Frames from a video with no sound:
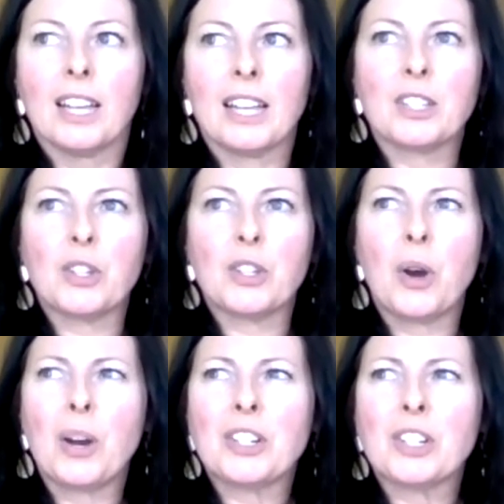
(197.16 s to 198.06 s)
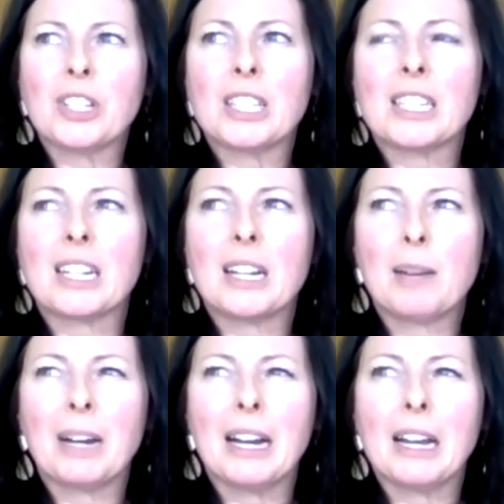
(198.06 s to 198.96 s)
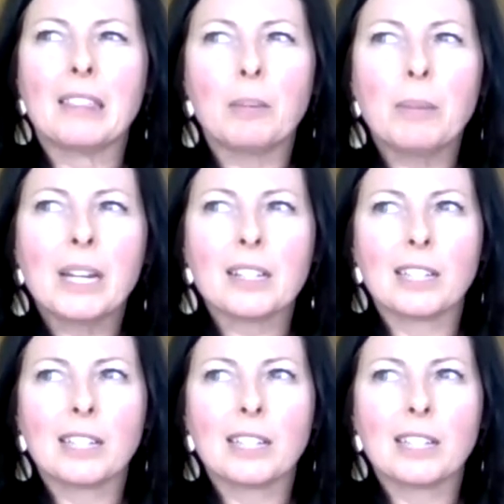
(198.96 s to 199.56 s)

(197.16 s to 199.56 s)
And so I just, I think because